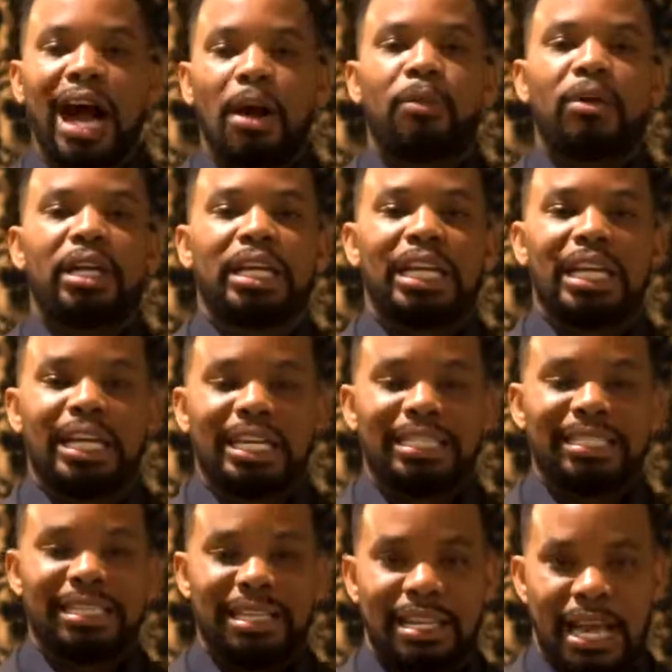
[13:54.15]
I want to get
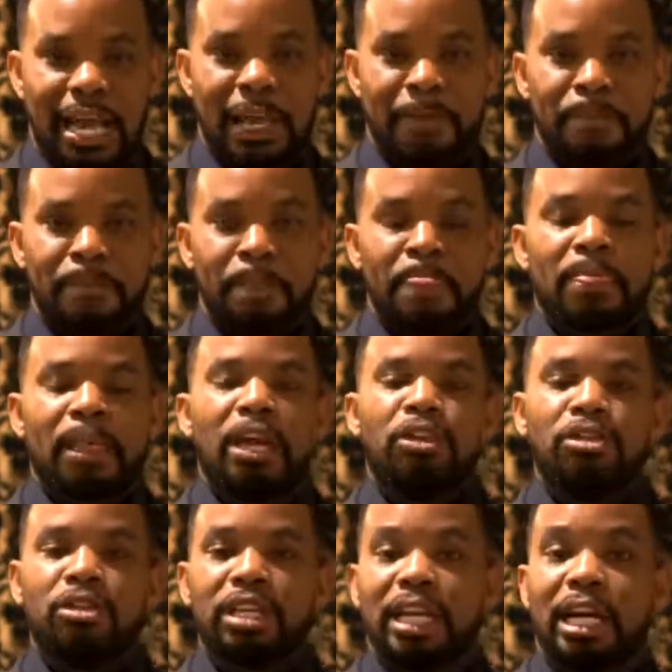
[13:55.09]
it today.
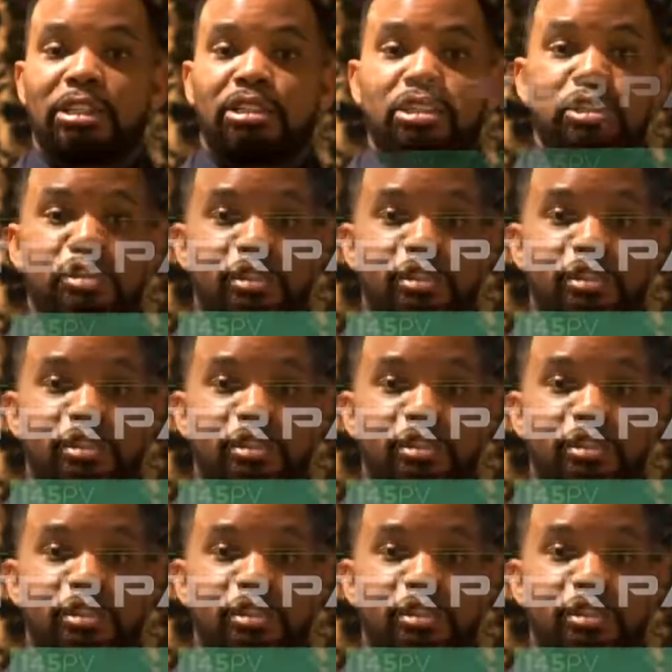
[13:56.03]
And you can actually